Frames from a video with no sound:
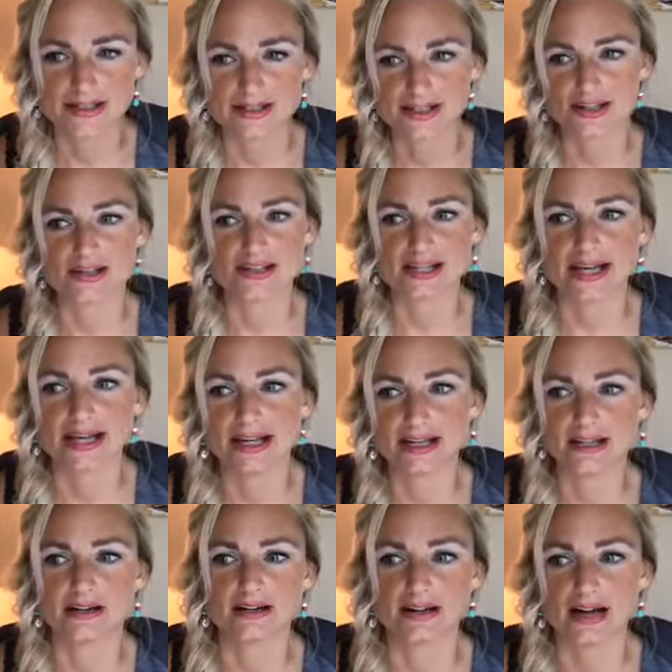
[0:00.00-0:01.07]
they're
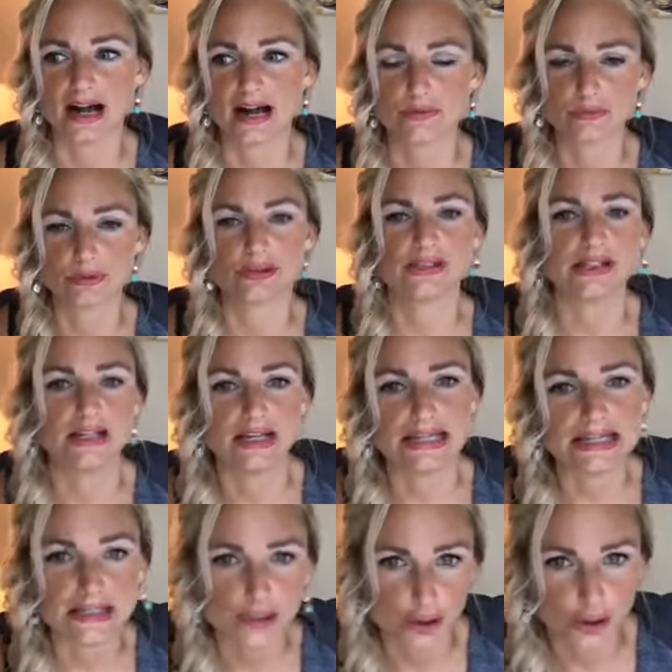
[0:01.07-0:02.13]
saying, I really
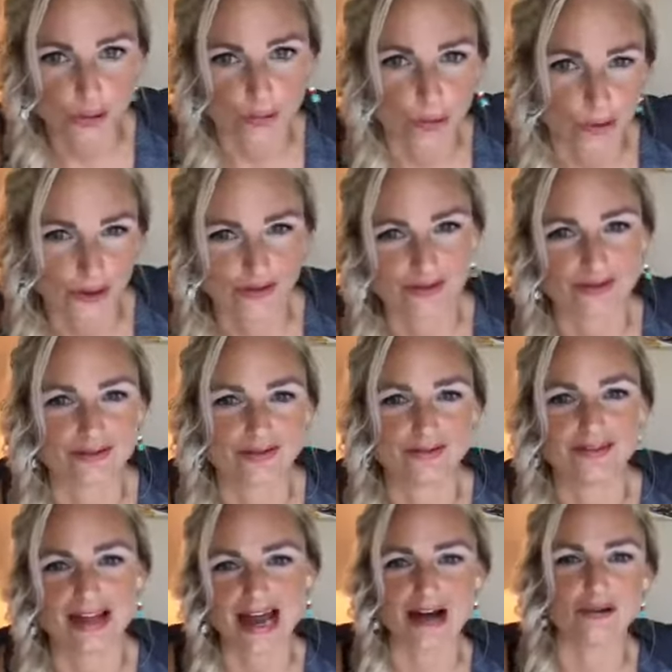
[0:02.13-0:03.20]
need you more
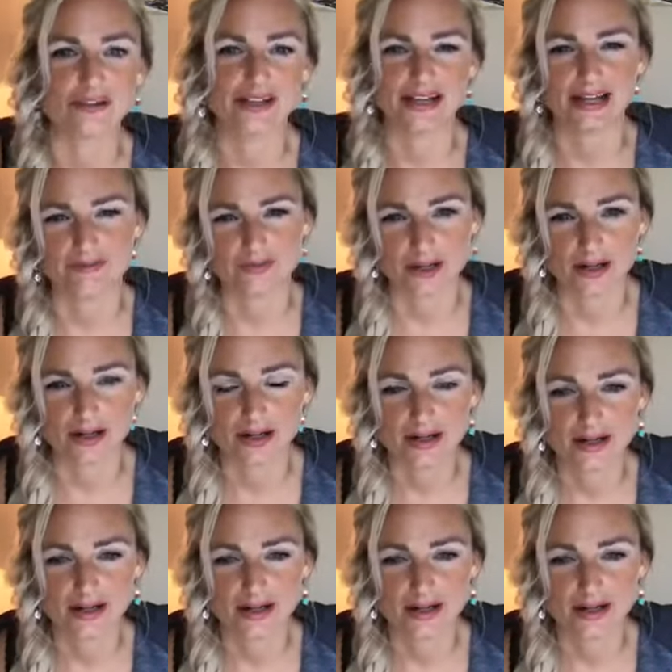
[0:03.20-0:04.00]
now than ever.